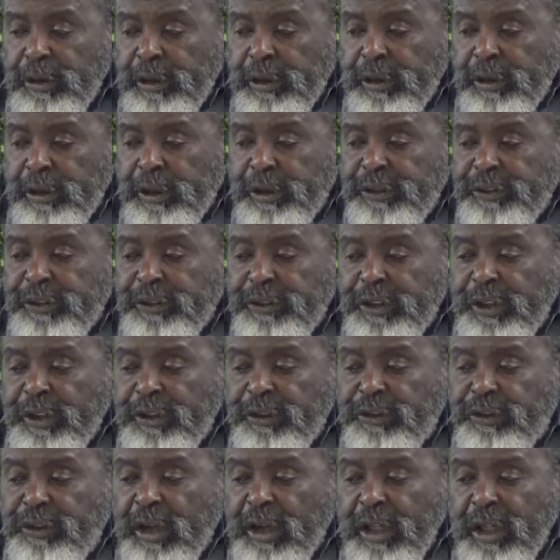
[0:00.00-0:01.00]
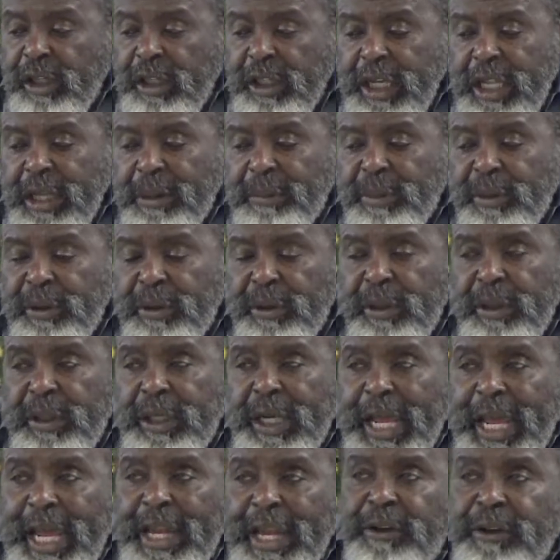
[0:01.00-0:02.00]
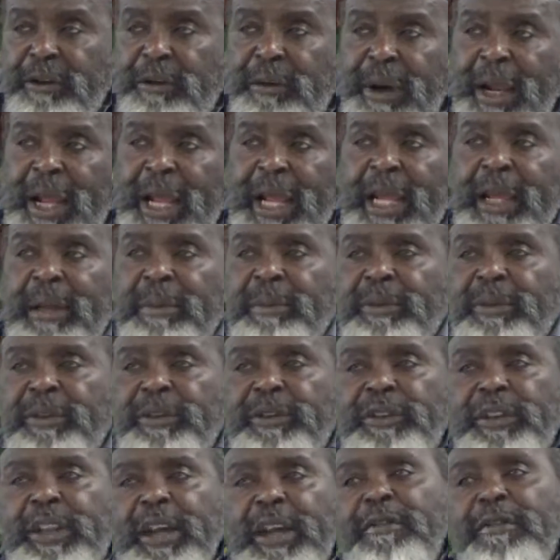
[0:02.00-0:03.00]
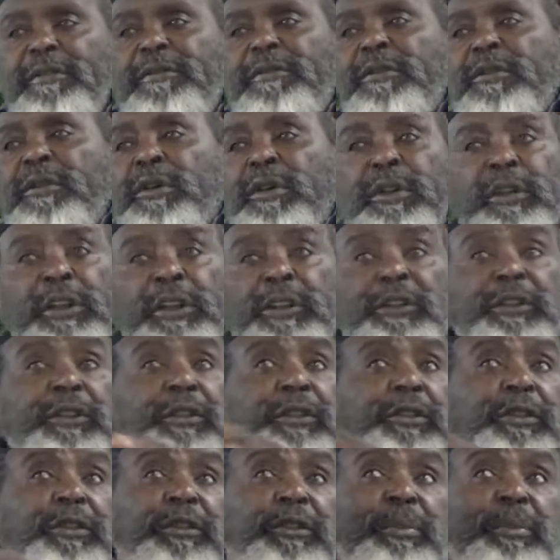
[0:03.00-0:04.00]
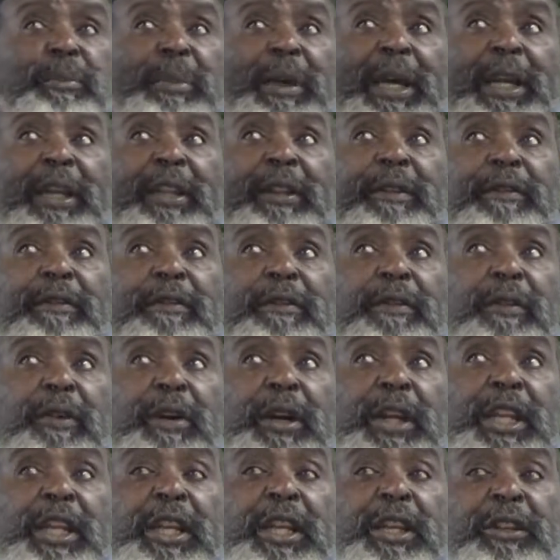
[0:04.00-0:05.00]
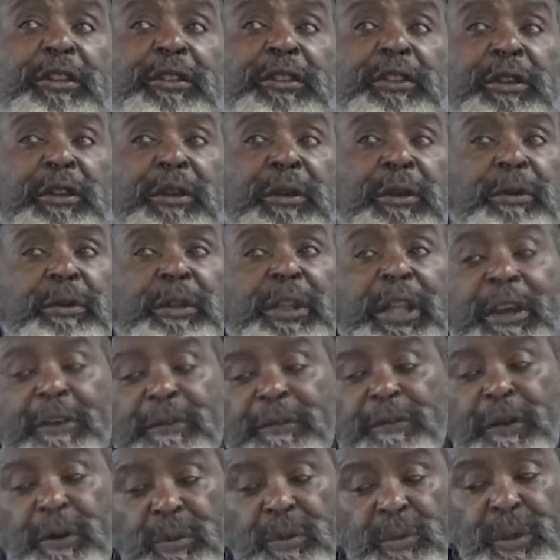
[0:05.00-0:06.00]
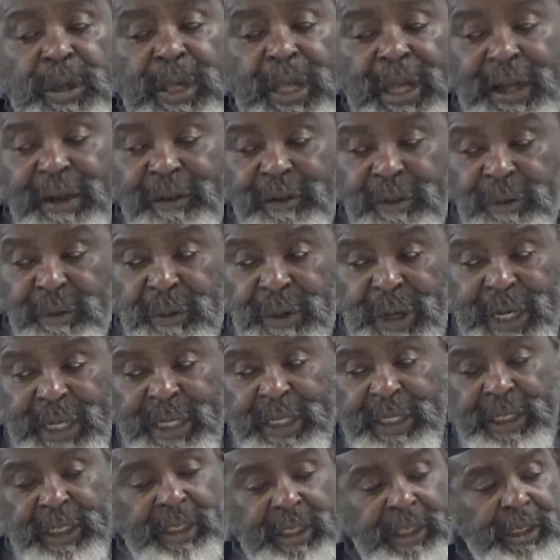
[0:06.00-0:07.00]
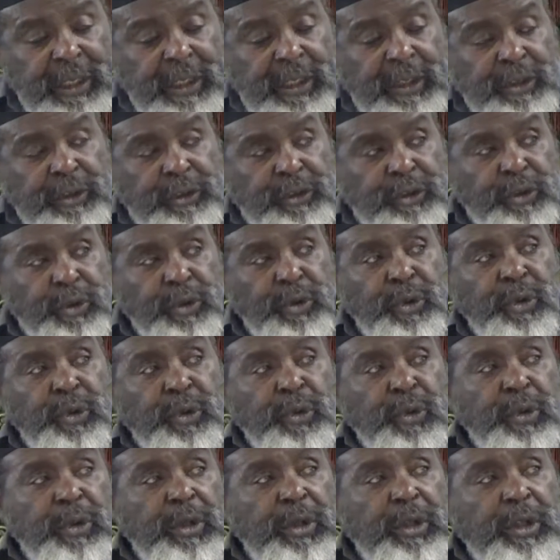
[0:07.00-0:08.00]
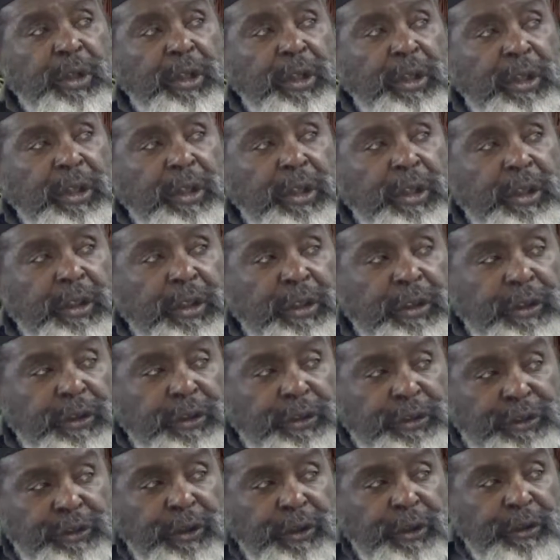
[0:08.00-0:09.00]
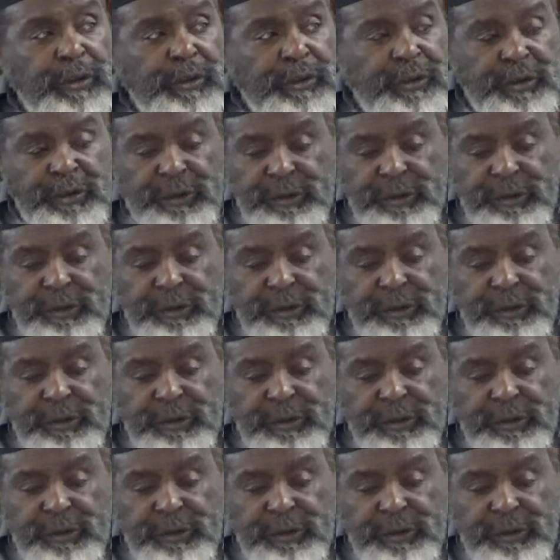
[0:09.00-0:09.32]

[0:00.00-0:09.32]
This is a drug neighborhood, high crime. Therefore, this is back 40 years ago. Therefore, we have a right to search